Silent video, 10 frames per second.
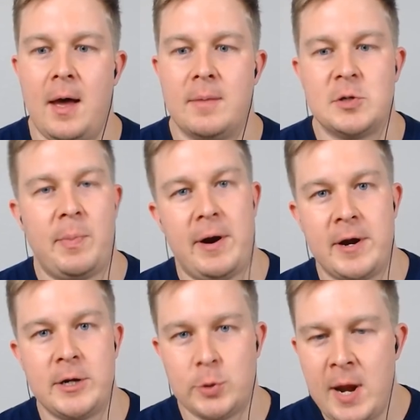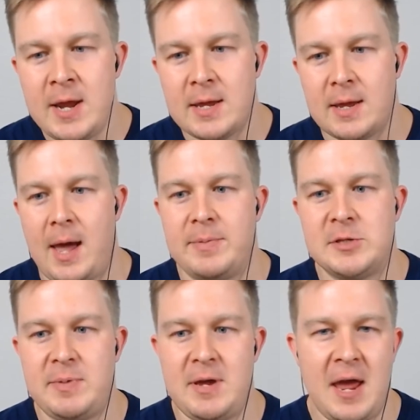So Peregrine Drake
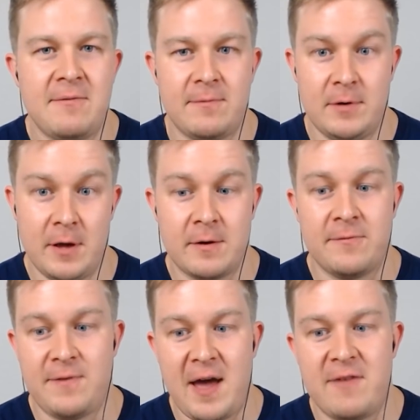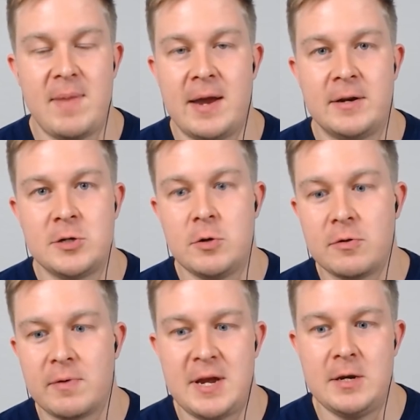happens to be another 5 mana
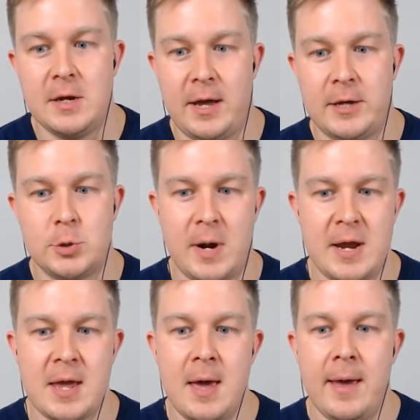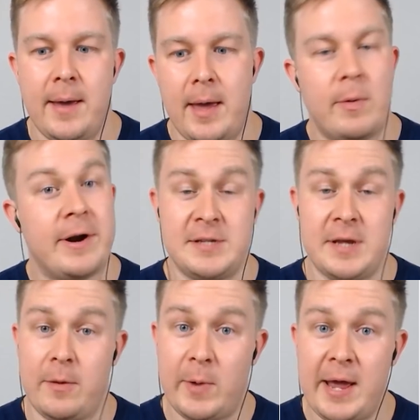2/3 Drake, and
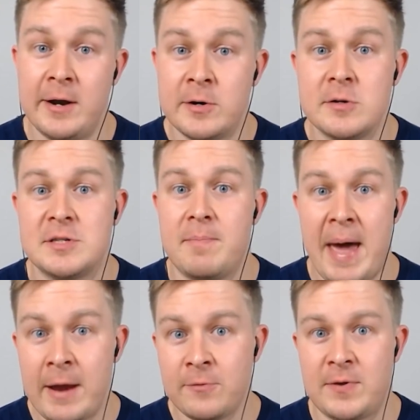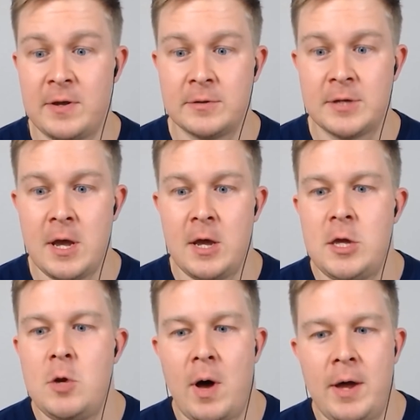when it enters the battlefield,
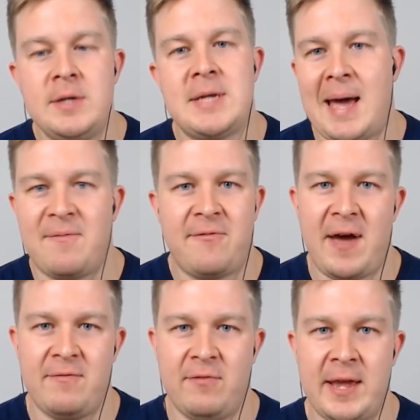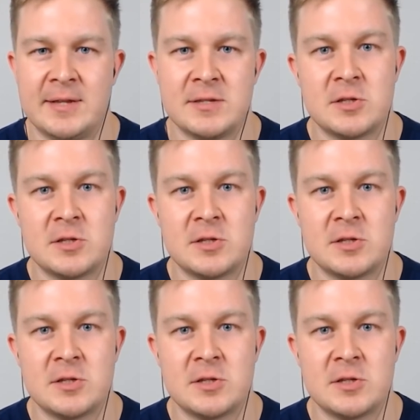you untap 5 lands.